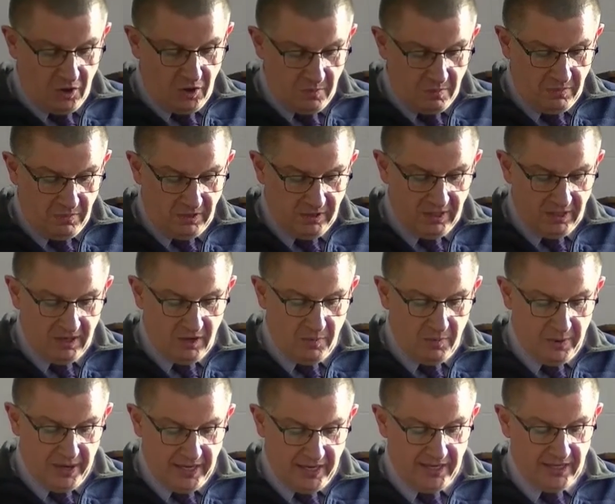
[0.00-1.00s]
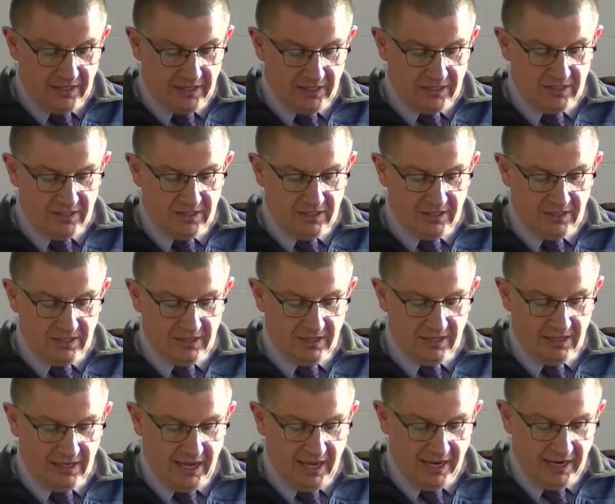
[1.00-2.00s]
obedience
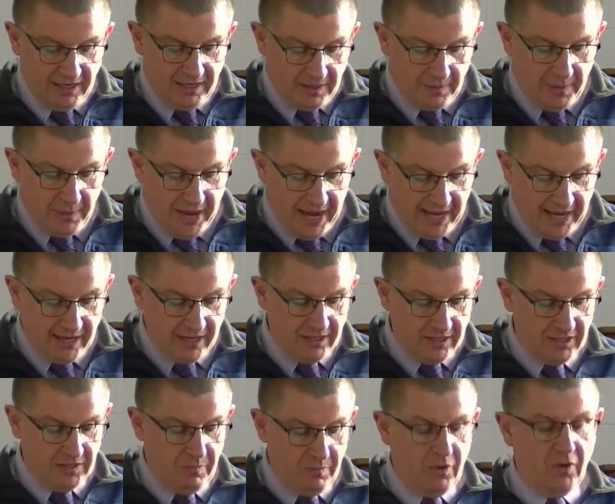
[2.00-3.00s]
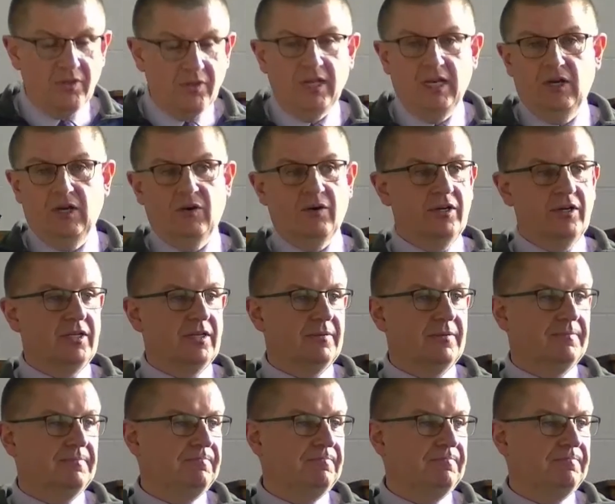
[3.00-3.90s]
and in dependence upon the Lord.